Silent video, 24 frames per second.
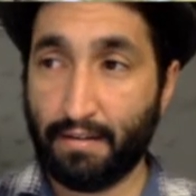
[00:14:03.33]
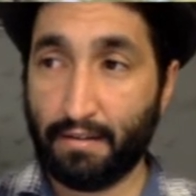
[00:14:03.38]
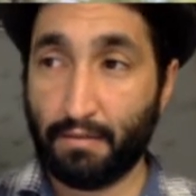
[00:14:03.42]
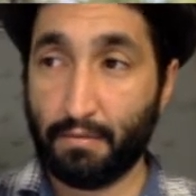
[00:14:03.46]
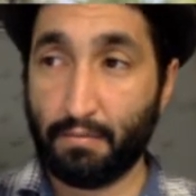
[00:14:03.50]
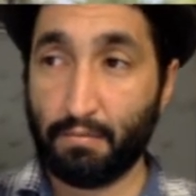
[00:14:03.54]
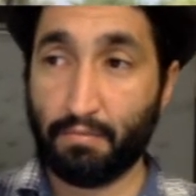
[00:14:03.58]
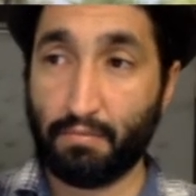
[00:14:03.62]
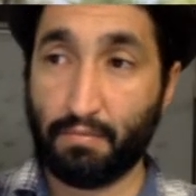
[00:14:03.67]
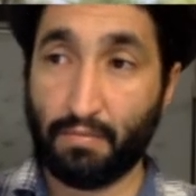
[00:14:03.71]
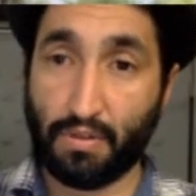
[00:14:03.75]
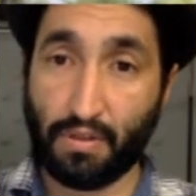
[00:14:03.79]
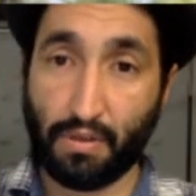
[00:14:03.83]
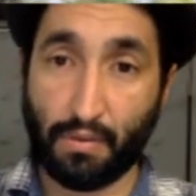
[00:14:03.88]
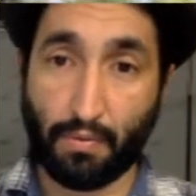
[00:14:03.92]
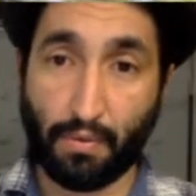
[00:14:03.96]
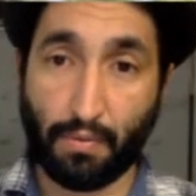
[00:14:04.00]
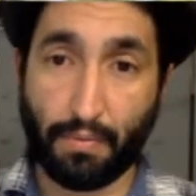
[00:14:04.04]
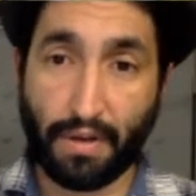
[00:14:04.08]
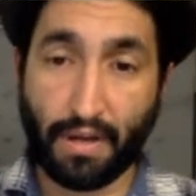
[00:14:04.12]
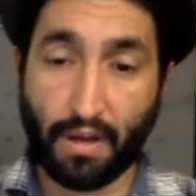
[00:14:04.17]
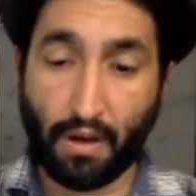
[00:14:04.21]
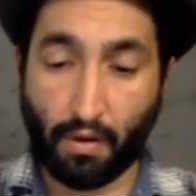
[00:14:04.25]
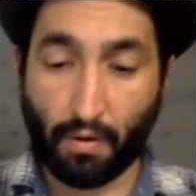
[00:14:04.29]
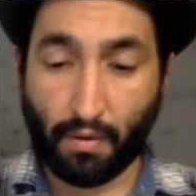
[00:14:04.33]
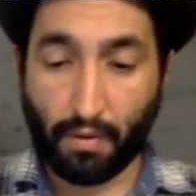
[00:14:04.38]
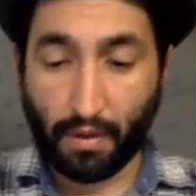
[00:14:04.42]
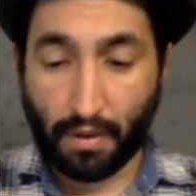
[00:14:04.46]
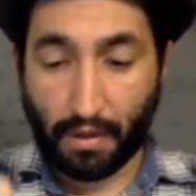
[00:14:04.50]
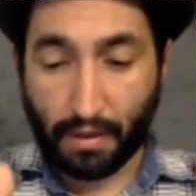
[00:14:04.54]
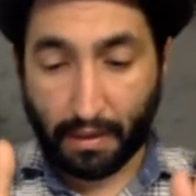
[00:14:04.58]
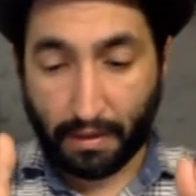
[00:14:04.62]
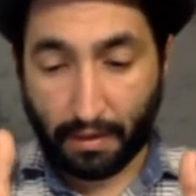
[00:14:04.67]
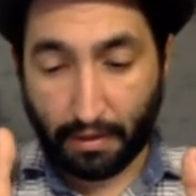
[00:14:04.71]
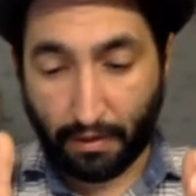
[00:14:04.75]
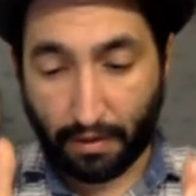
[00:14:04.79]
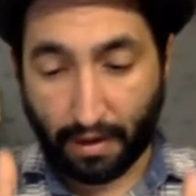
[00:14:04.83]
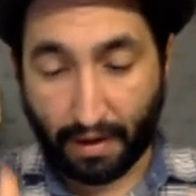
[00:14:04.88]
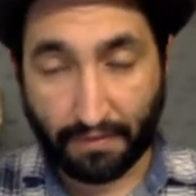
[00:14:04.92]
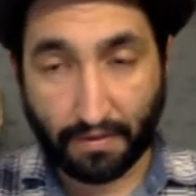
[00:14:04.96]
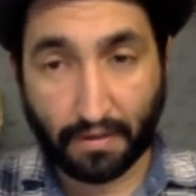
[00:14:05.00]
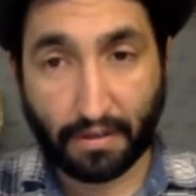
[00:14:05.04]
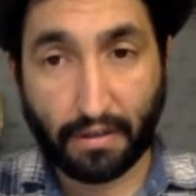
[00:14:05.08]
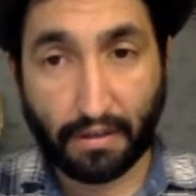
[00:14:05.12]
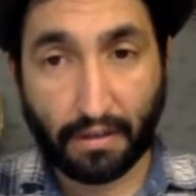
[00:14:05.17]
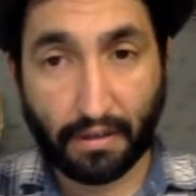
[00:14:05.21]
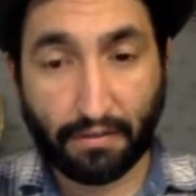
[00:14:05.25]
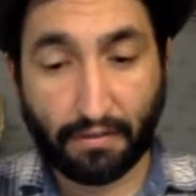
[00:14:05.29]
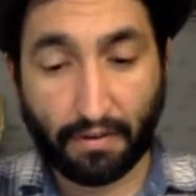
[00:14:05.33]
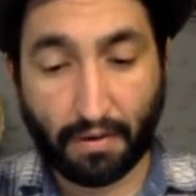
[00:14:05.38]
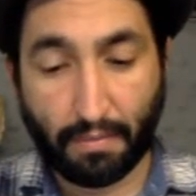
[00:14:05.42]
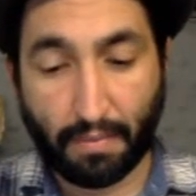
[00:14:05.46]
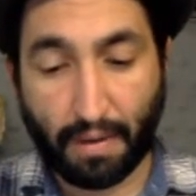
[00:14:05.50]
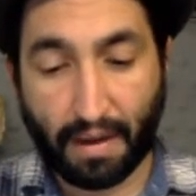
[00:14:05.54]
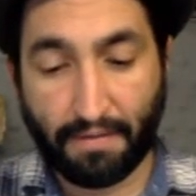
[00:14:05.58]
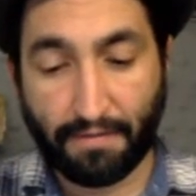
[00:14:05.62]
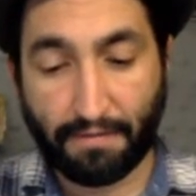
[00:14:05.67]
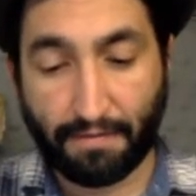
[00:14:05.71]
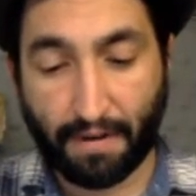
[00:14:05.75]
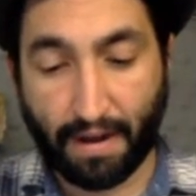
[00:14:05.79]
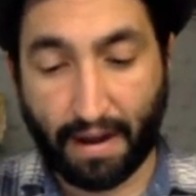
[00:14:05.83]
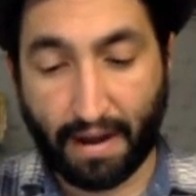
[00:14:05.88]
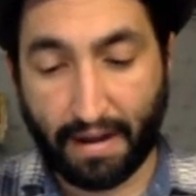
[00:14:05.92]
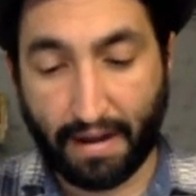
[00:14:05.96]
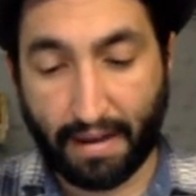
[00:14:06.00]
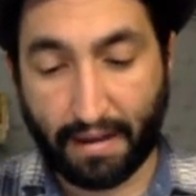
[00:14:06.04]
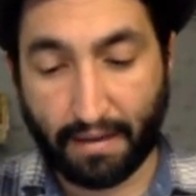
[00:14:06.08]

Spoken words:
see where we go. You have to deliver it by Friday,